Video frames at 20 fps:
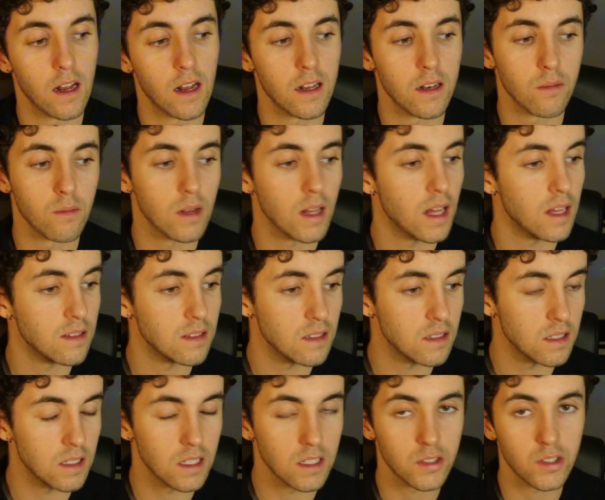didn't realize this
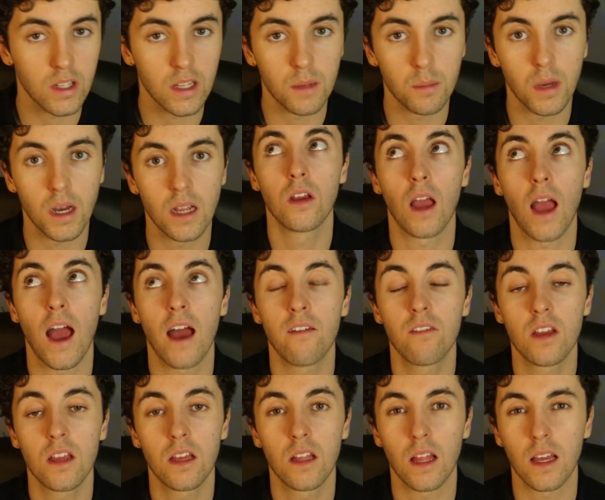initially, but
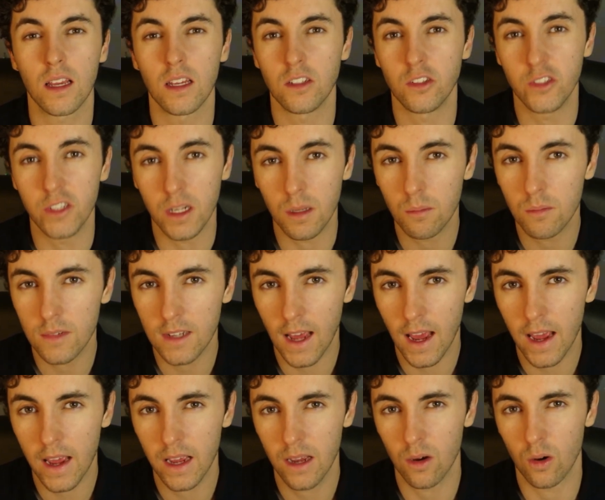having like a gym
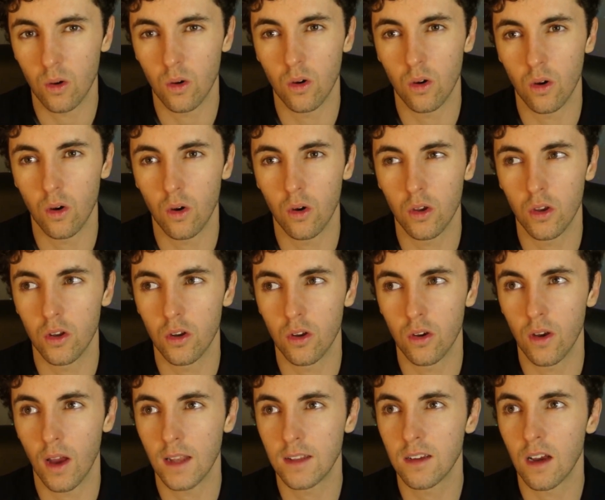day or
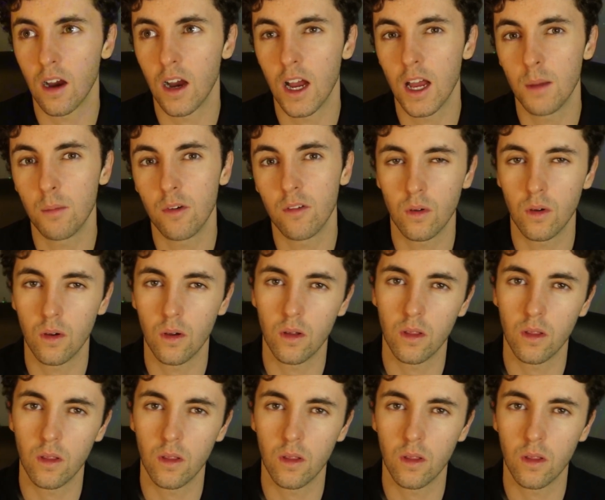a time of